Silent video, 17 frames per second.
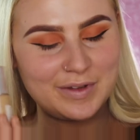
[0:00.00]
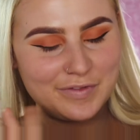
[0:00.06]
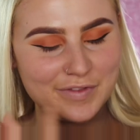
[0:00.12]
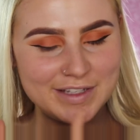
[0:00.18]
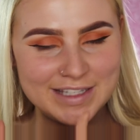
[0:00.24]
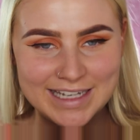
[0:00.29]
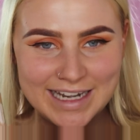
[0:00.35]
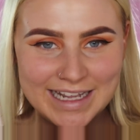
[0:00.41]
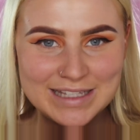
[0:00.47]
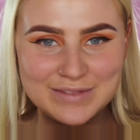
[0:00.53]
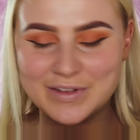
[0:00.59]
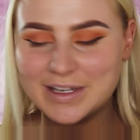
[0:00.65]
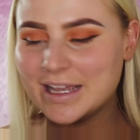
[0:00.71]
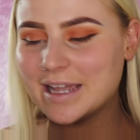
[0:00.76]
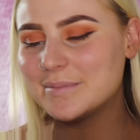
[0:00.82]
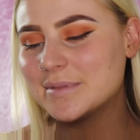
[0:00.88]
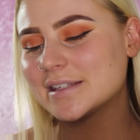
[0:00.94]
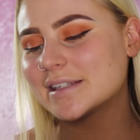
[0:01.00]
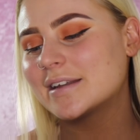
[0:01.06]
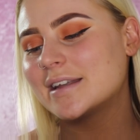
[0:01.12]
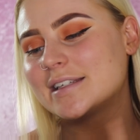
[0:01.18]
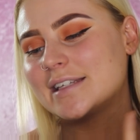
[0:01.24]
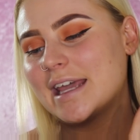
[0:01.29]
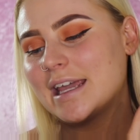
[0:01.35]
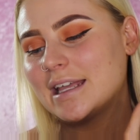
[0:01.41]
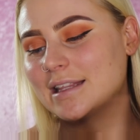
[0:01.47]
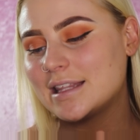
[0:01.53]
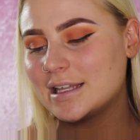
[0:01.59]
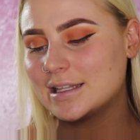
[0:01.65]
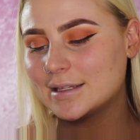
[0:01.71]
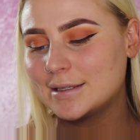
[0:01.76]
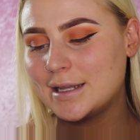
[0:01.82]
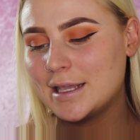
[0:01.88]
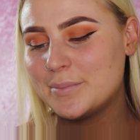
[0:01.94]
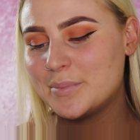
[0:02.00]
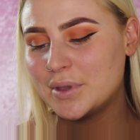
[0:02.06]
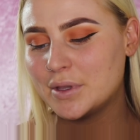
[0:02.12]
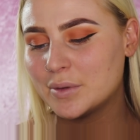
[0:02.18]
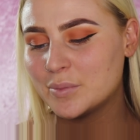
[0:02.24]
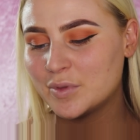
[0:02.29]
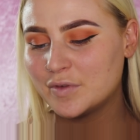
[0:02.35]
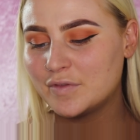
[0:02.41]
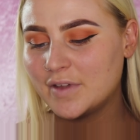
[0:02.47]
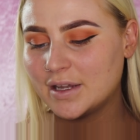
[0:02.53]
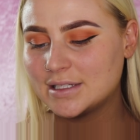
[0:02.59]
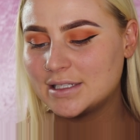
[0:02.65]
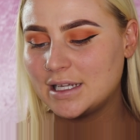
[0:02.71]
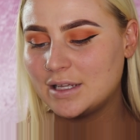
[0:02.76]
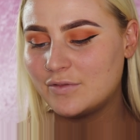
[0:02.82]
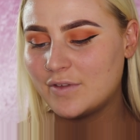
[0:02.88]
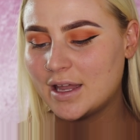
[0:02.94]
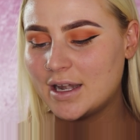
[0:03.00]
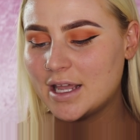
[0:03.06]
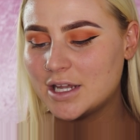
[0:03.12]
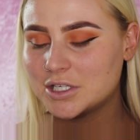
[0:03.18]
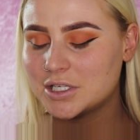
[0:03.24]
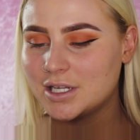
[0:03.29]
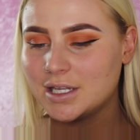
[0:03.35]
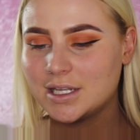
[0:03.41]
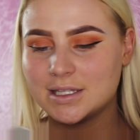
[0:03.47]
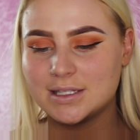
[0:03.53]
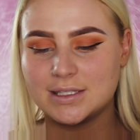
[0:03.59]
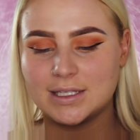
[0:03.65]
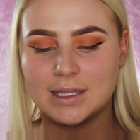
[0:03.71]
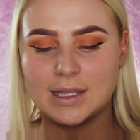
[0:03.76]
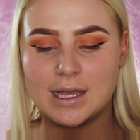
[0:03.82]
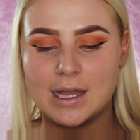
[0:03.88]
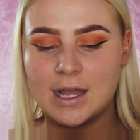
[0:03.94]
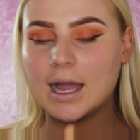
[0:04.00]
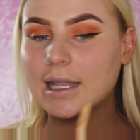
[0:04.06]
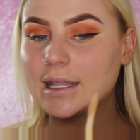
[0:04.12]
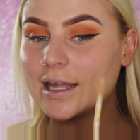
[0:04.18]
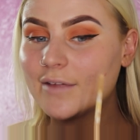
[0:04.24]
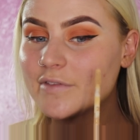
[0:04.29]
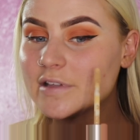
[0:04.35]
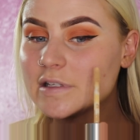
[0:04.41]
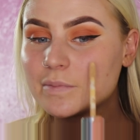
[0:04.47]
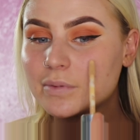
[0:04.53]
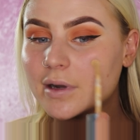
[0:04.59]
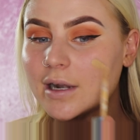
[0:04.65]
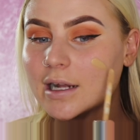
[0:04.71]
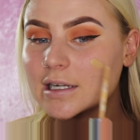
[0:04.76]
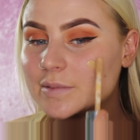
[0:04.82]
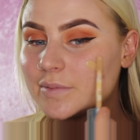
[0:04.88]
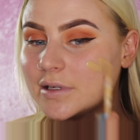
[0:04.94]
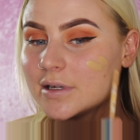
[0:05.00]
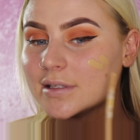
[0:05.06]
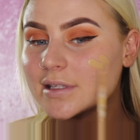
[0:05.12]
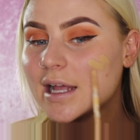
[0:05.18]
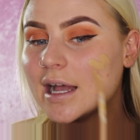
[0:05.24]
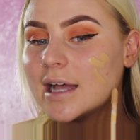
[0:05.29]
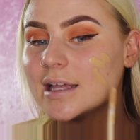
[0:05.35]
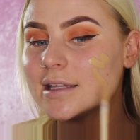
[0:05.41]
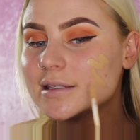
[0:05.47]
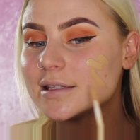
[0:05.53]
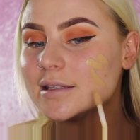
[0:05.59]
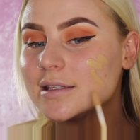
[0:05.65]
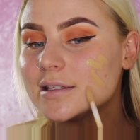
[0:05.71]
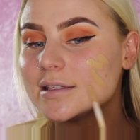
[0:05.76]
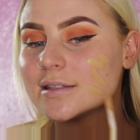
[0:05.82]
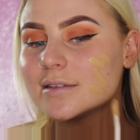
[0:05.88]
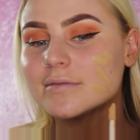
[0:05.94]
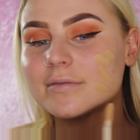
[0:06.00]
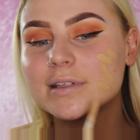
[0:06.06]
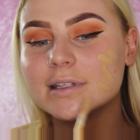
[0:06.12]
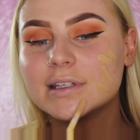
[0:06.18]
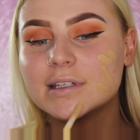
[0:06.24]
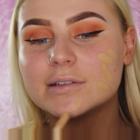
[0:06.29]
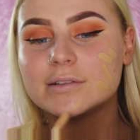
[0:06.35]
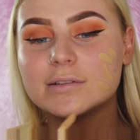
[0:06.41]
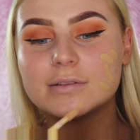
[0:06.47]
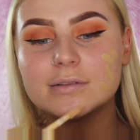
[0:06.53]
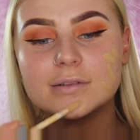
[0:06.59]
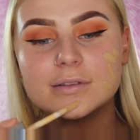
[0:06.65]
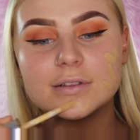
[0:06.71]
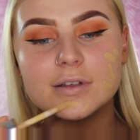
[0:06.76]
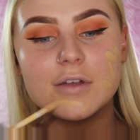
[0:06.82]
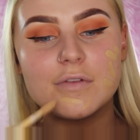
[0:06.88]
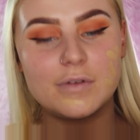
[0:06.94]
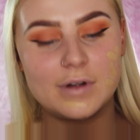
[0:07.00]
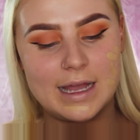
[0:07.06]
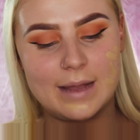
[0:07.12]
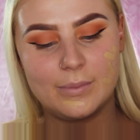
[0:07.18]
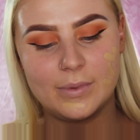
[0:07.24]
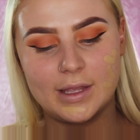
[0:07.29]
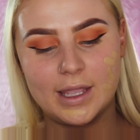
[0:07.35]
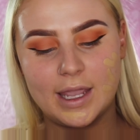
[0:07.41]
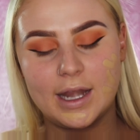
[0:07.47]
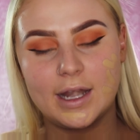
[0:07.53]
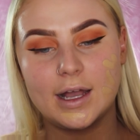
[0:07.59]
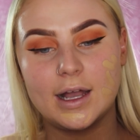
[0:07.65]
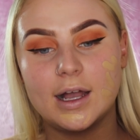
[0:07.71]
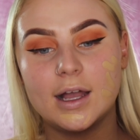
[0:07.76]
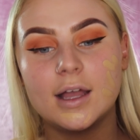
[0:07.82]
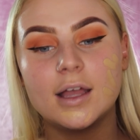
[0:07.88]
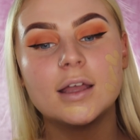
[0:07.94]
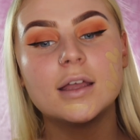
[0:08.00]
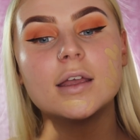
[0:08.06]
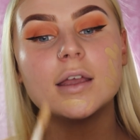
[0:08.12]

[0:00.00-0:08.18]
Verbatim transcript: But for today's video, I'm just going to take the Clinique Beyond Perfecting Foundation and Concealer. I love this product because it has this really cool doe foot applicator.